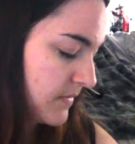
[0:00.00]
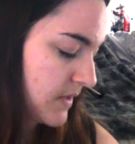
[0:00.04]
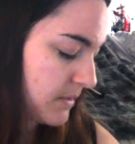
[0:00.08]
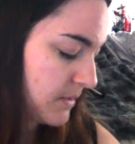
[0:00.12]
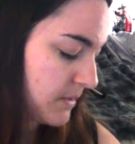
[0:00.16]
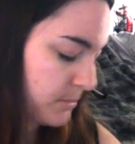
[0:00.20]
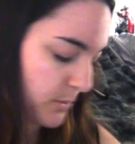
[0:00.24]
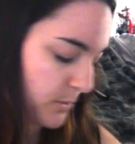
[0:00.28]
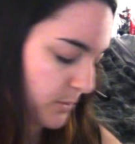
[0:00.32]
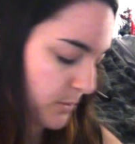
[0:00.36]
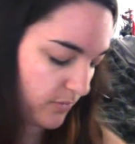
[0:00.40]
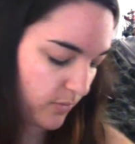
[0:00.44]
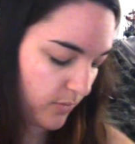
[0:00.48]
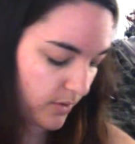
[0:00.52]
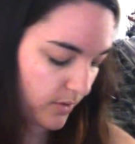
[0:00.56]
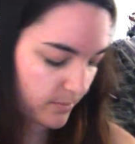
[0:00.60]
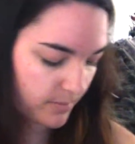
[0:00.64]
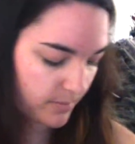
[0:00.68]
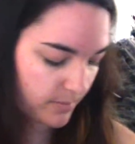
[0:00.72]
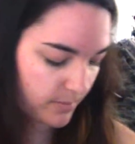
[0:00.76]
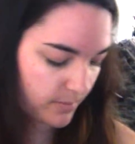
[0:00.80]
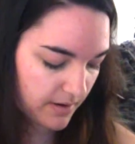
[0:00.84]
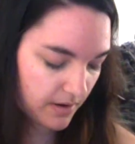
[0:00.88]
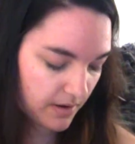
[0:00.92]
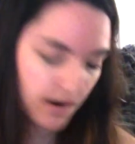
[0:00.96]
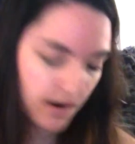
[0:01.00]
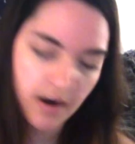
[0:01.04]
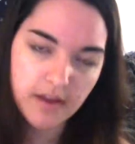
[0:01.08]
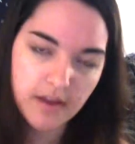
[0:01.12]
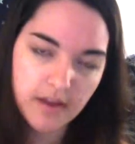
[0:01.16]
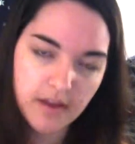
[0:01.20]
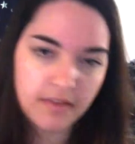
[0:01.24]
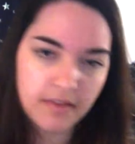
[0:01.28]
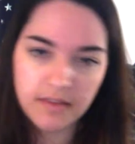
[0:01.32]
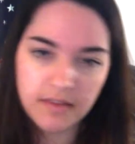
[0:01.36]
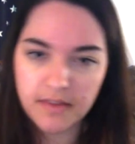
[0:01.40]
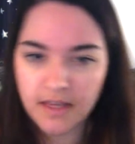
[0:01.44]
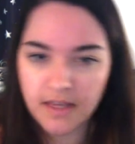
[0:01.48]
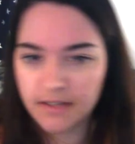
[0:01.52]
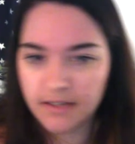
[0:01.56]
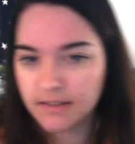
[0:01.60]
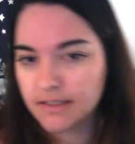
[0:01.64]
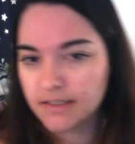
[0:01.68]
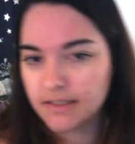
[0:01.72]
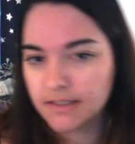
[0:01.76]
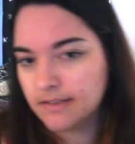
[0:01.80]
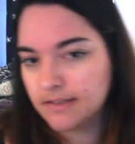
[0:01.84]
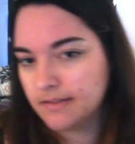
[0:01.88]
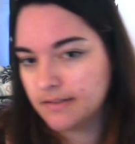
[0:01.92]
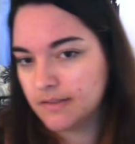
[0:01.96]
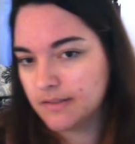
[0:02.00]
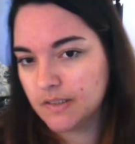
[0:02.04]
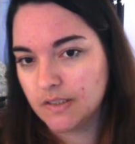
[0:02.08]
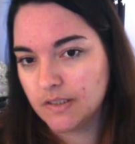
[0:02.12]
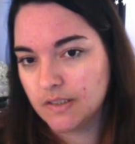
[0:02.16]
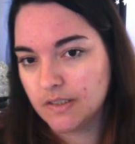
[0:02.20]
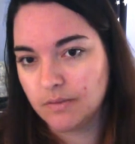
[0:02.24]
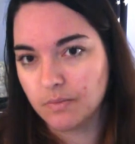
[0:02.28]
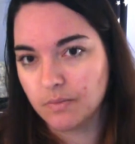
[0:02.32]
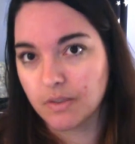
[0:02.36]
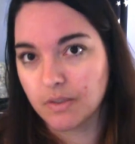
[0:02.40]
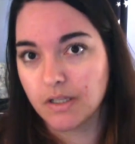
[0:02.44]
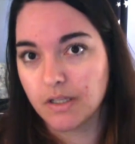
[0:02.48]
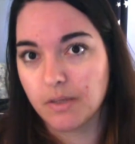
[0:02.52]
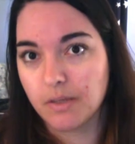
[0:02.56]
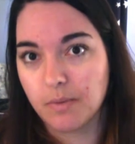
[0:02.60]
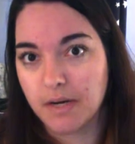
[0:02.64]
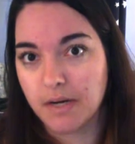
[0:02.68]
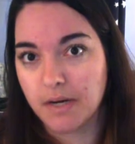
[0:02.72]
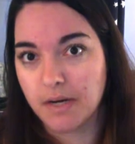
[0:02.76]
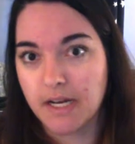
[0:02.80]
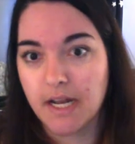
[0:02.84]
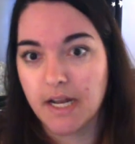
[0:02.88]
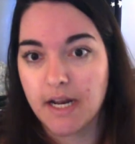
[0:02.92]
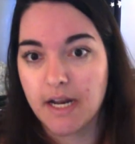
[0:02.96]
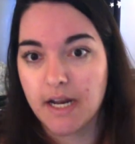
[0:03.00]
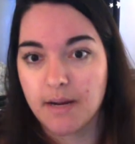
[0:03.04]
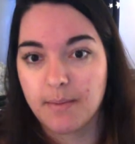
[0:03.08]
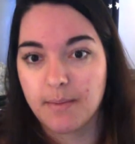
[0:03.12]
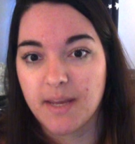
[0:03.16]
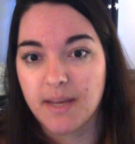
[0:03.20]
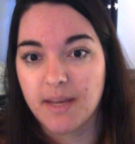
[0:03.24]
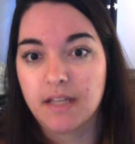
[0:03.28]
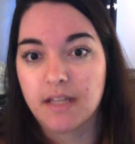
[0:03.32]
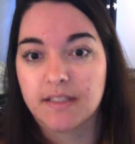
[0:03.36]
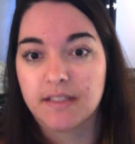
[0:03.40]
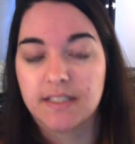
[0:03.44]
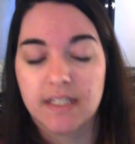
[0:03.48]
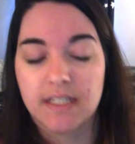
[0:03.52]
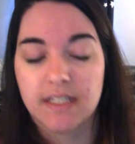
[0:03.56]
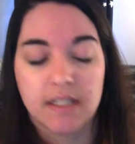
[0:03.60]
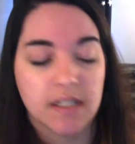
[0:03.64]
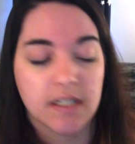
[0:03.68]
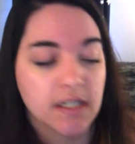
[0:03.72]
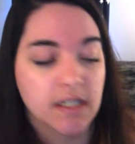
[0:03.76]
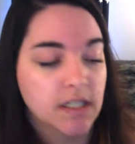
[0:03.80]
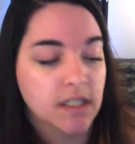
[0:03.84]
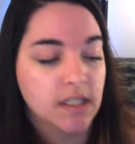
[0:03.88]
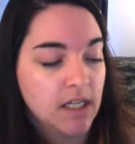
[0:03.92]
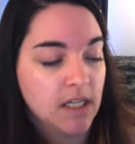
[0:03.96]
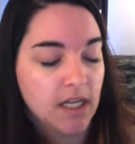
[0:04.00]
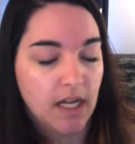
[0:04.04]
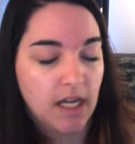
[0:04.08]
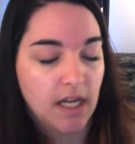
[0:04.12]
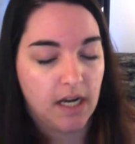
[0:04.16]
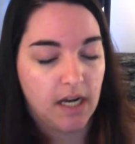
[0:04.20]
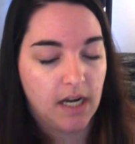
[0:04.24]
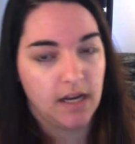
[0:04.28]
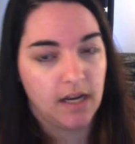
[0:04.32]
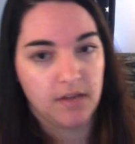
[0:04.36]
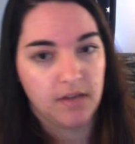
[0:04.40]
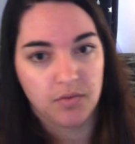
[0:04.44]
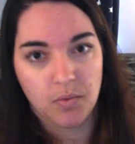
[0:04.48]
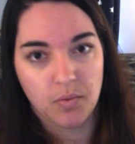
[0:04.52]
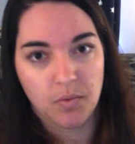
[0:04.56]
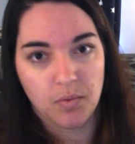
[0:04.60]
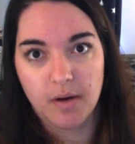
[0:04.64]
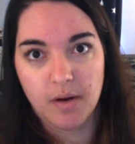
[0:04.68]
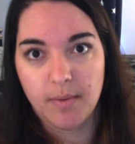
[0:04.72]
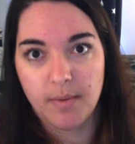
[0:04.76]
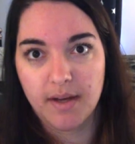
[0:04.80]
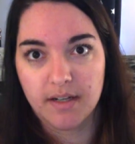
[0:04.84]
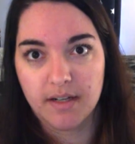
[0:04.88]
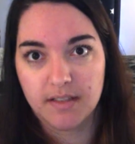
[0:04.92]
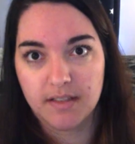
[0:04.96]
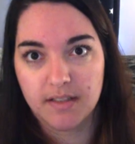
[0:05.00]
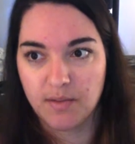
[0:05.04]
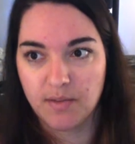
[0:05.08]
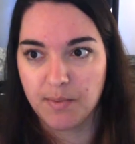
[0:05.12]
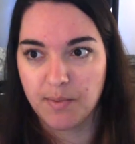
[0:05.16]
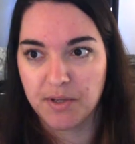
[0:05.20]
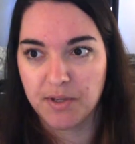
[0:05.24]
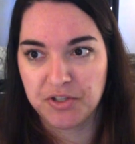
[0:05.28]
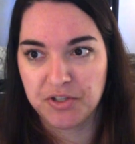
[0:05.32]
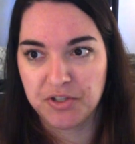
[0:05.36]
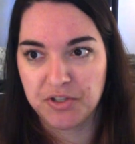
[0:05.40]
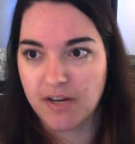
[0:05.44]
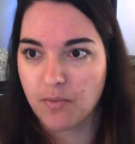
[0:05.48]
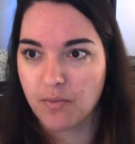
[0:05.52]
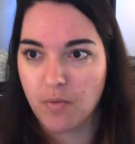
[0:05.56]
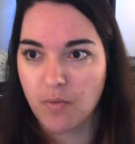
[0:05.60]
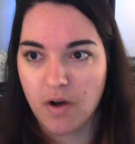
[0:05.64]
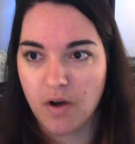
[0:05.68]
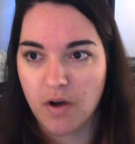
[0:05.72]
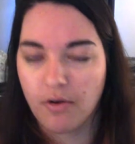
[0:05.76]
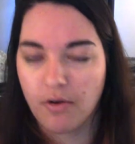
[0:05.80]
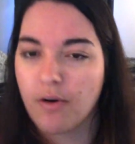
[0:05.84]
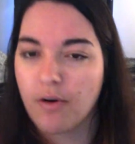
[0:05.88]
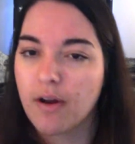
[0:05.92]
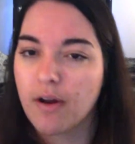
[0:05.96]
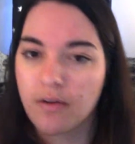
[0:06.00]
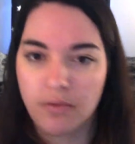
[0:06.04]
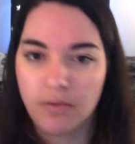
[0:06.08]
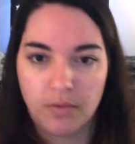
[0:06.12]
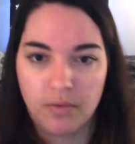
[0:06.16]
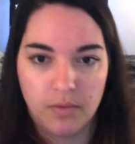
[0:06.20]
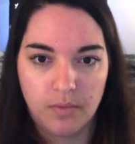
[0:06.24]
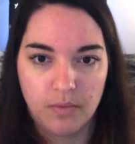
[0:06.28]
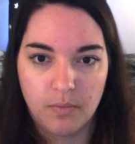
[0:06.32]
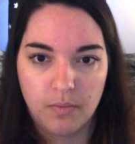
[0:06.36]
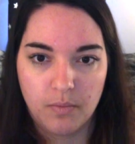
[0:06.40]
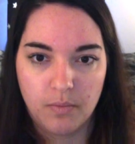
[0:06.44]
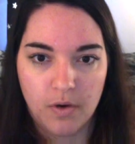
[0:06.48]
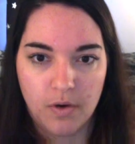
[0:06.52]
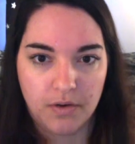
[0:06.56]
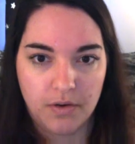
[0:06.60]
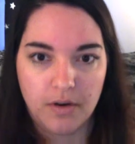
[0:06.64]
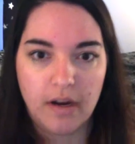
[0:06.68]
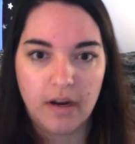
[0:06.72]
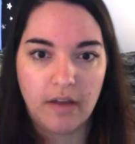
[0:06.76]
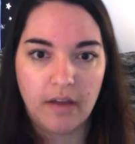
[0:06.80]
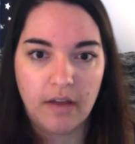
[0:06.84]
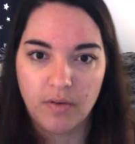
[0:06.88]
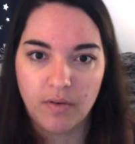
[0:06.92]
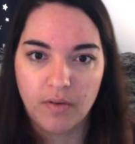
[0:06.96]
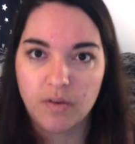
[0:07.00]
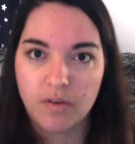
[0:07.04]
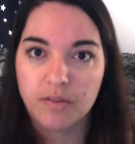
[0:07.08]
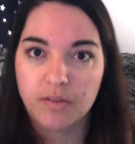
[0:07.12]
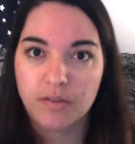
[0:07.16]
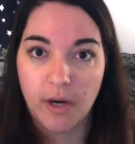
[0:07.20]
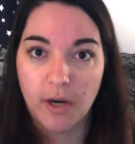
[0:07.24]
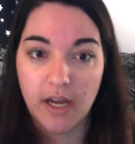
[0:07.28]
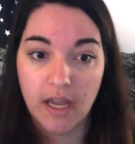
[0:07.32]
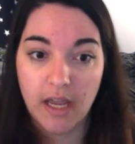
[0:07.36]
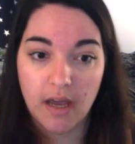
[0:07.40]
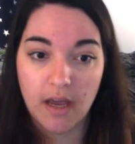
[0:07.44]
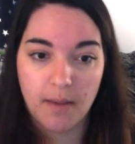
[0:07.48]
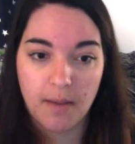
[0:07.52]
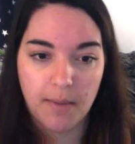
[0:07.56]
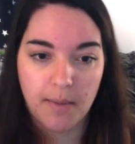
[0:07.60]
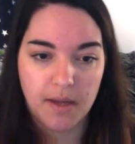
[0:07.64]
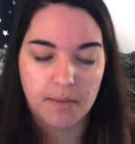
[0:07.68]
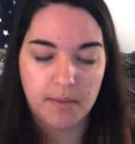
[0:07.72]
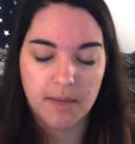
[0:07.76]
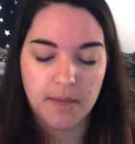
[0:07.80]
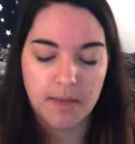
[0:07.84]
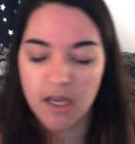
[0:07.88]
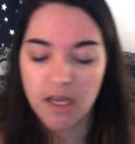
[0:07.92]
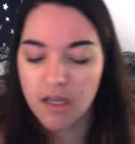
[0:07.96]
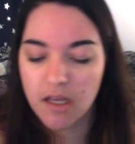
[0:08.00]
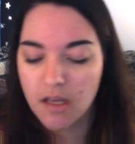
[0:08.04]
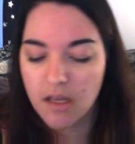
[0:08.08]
performed better, and that's really what I need out of my concealer. I didn't have to worry about it so much. I didn't walk around wondering if it was breaking up on me.